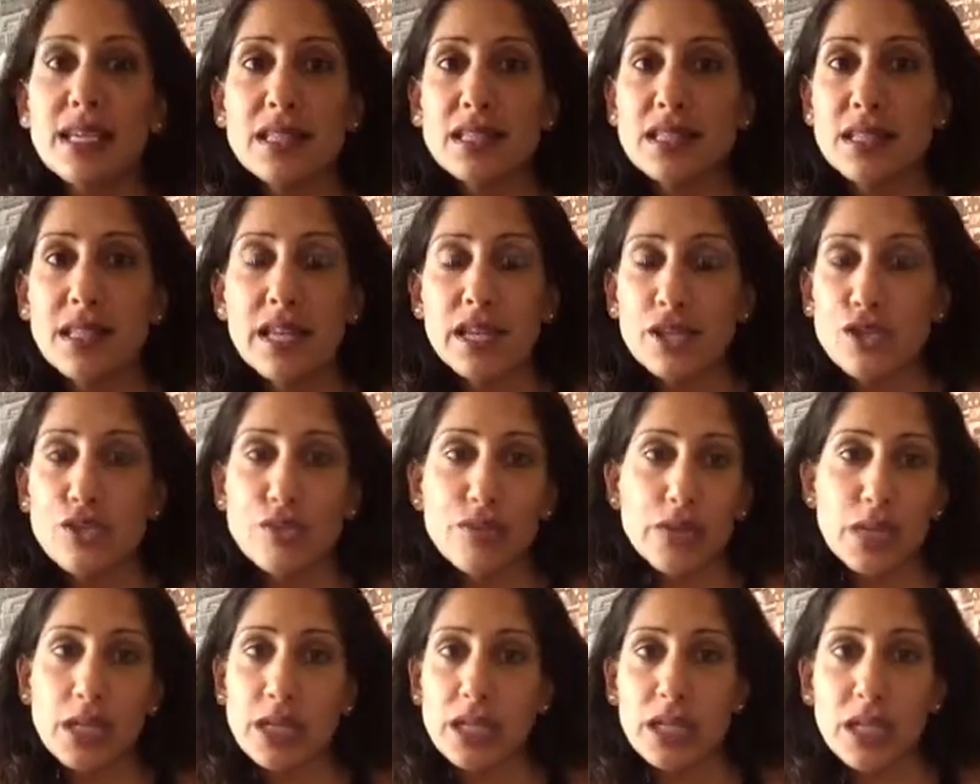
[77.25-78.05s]
It's like
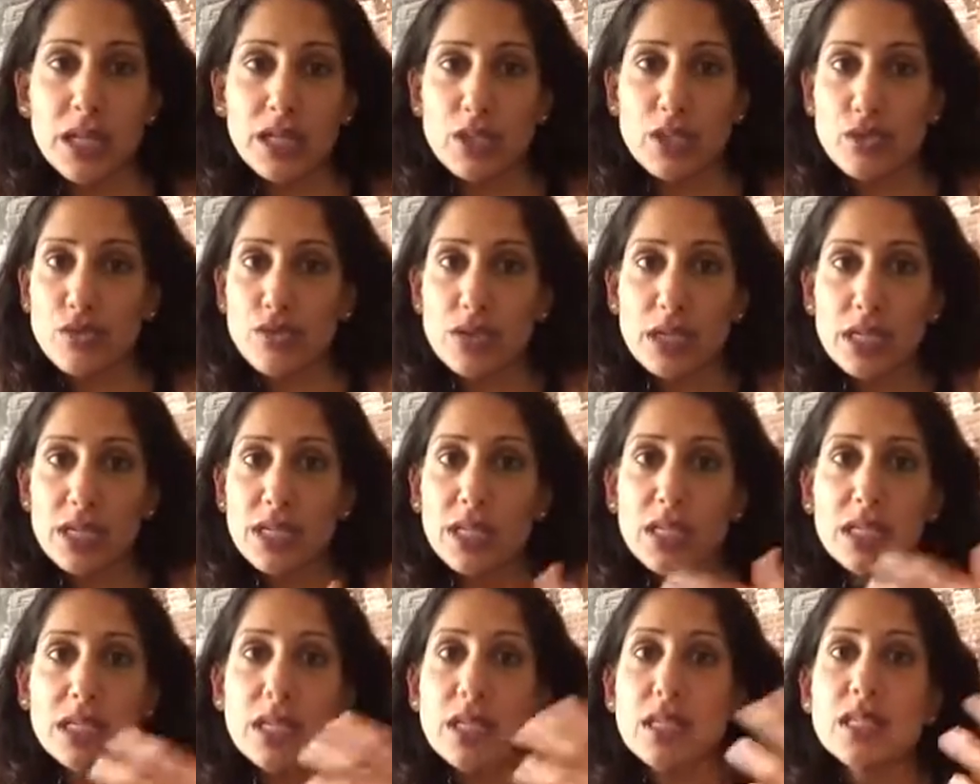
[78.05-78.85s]
drinking.
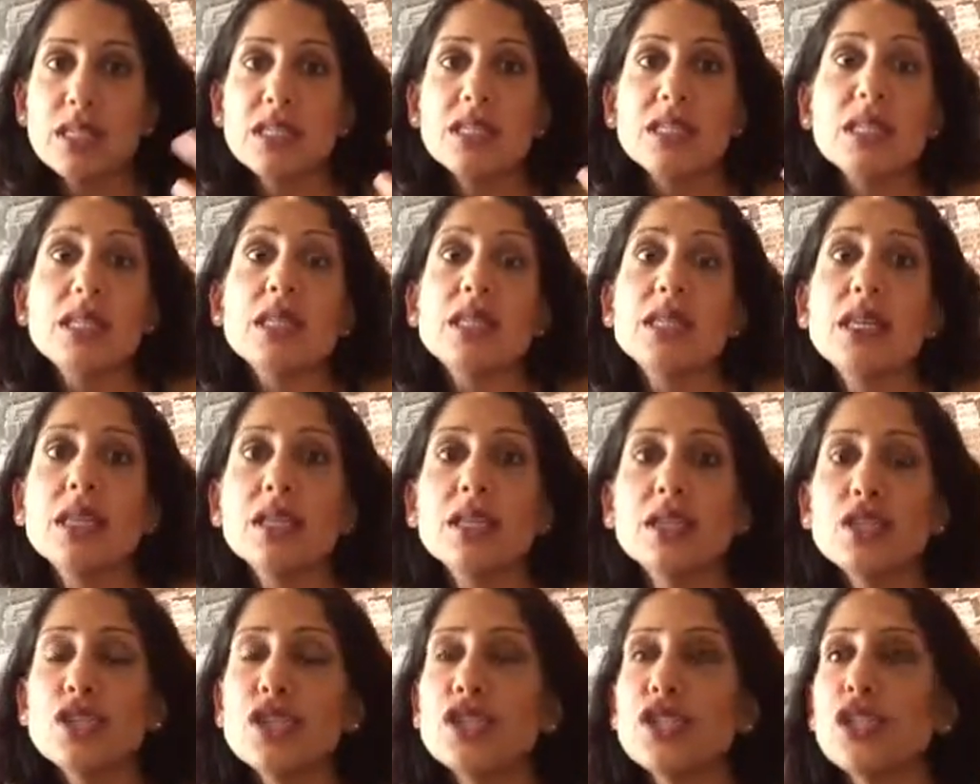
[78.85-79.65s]
Drinking is the
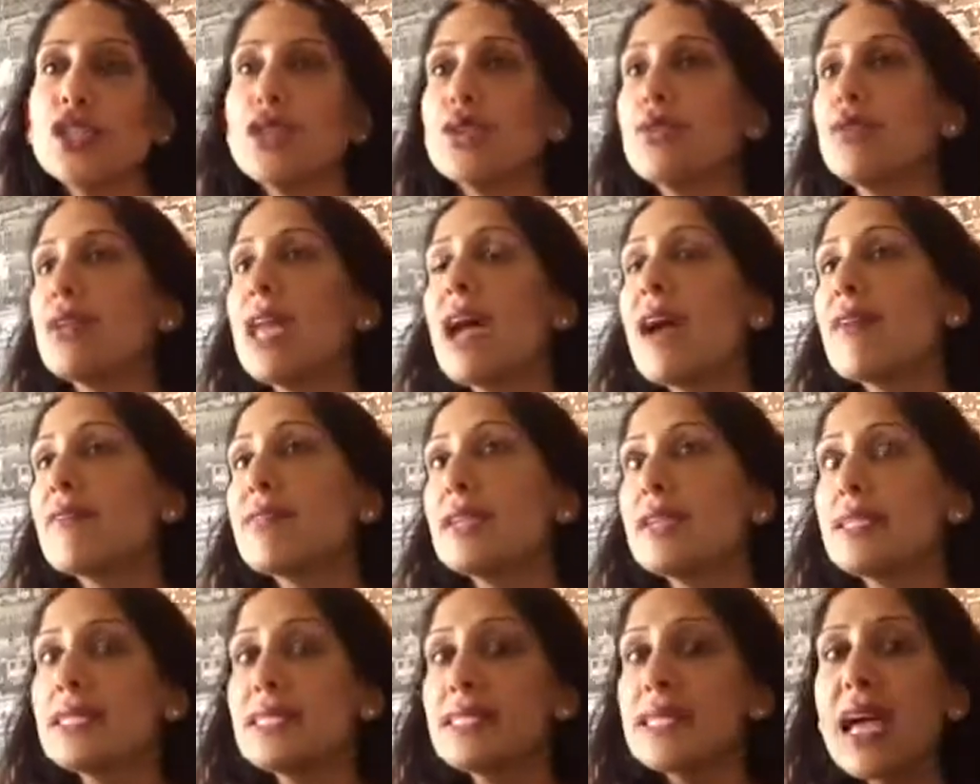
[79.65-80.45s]
thing to do and
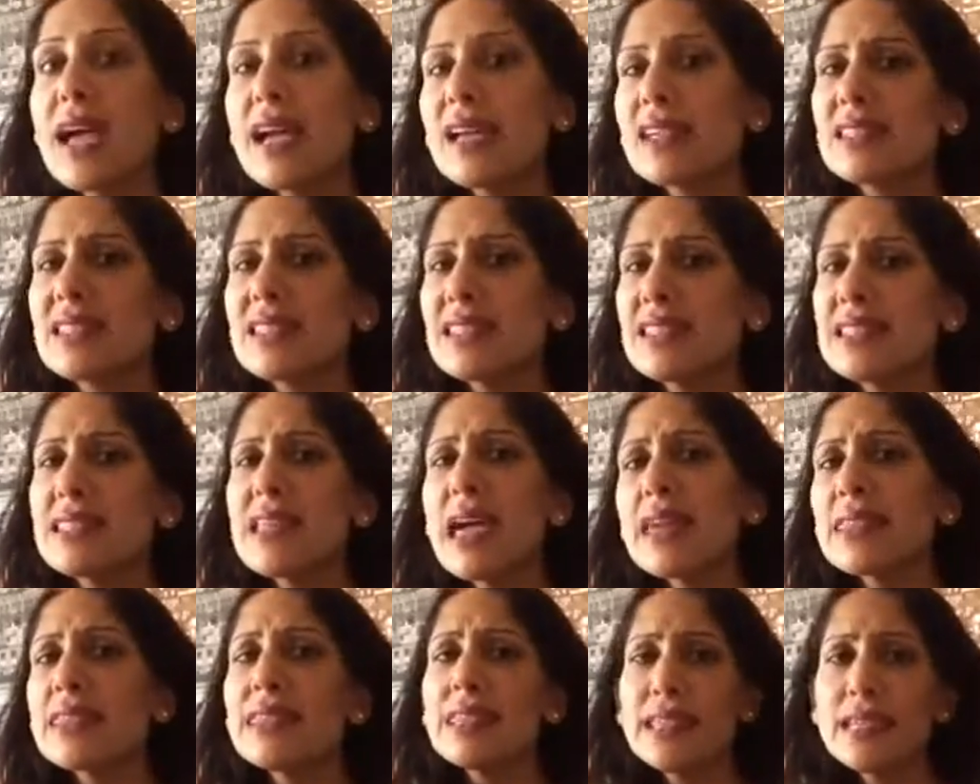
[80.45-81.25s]
having sex is
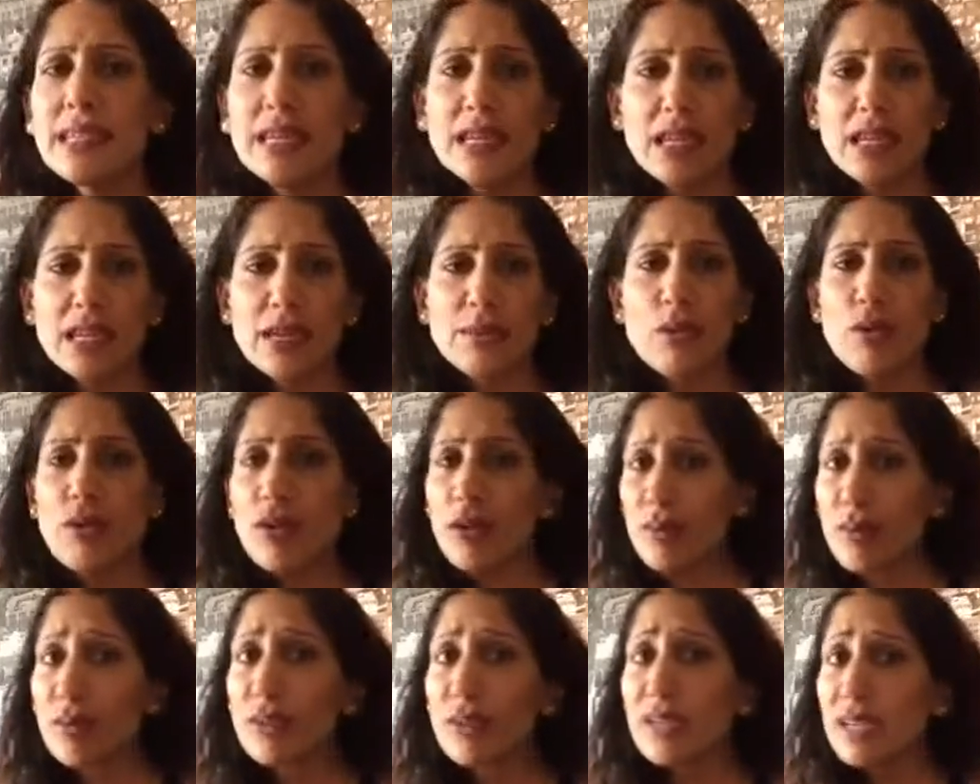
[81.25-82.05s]
nothing
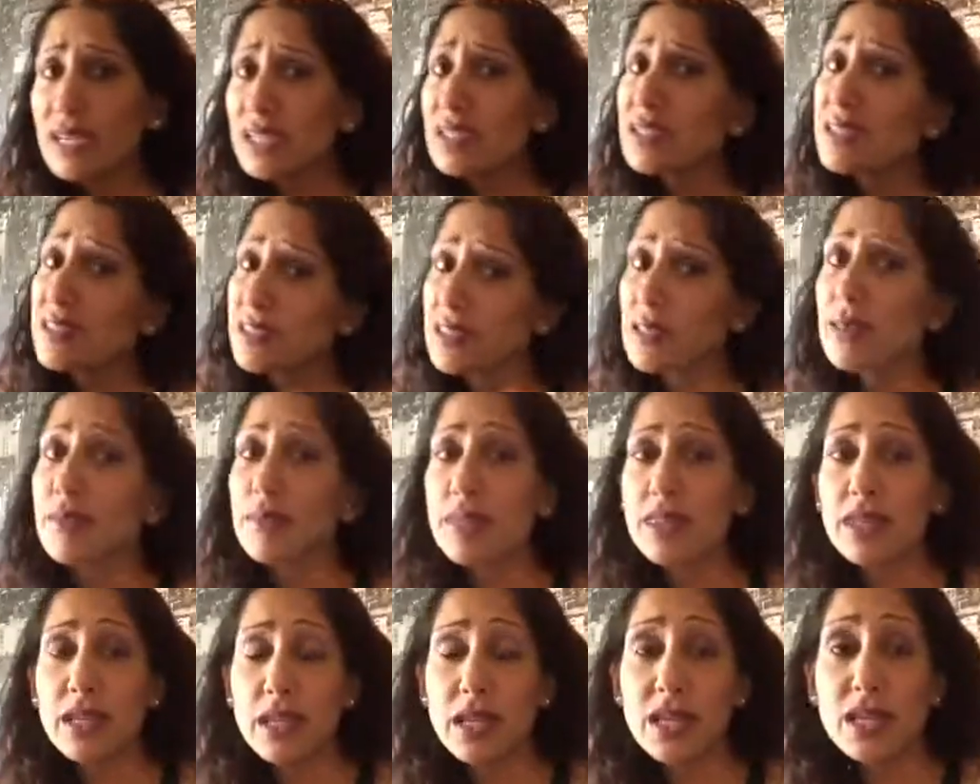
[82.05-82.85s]
anymore. Well, it's
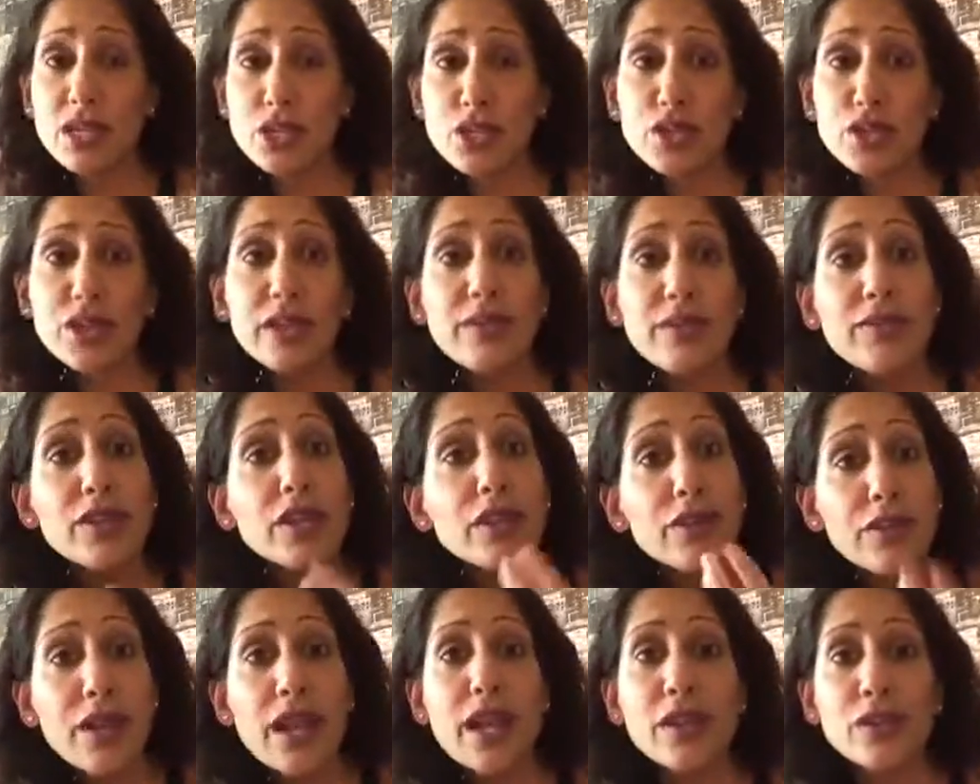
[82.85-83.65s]
something because you're giving
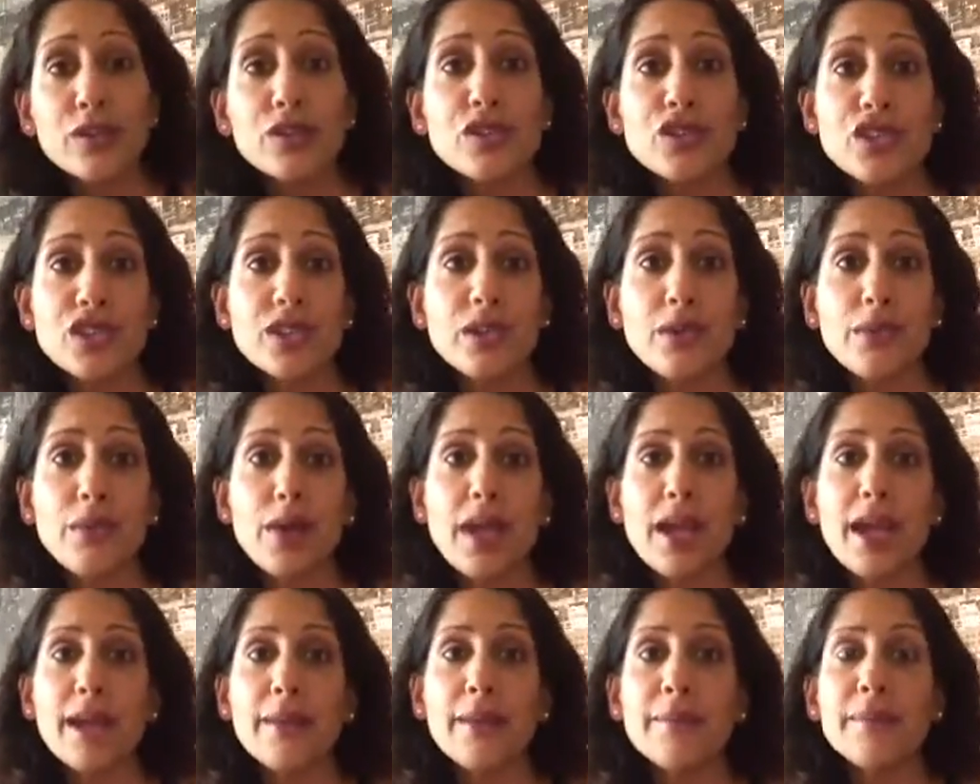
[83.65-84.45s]
your energy
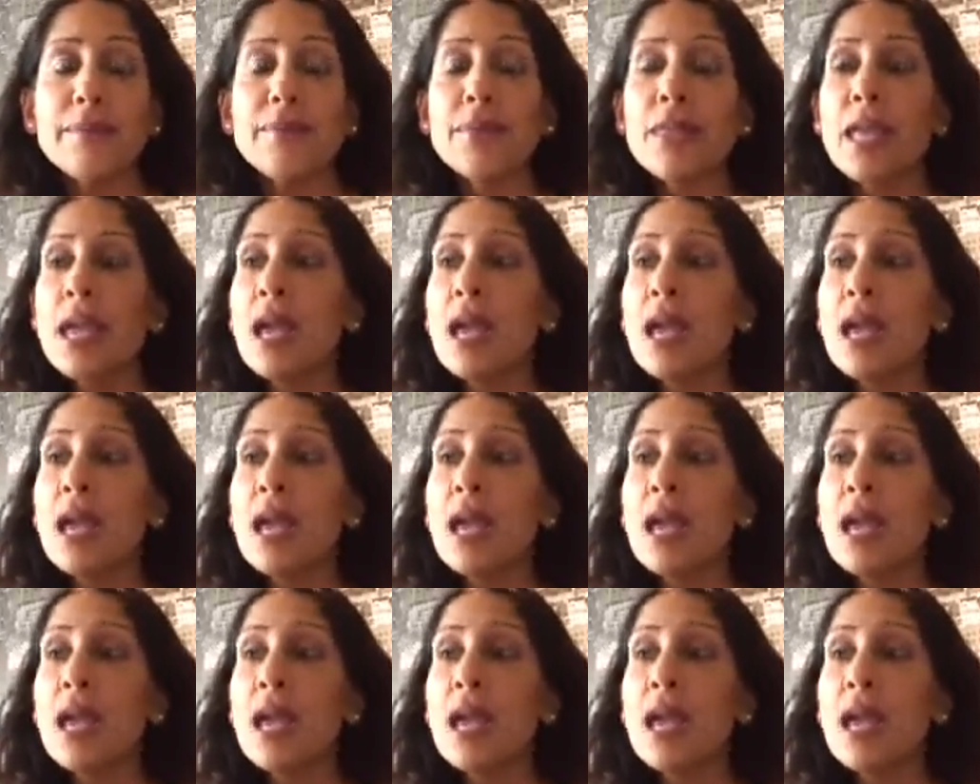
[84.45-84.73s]
away.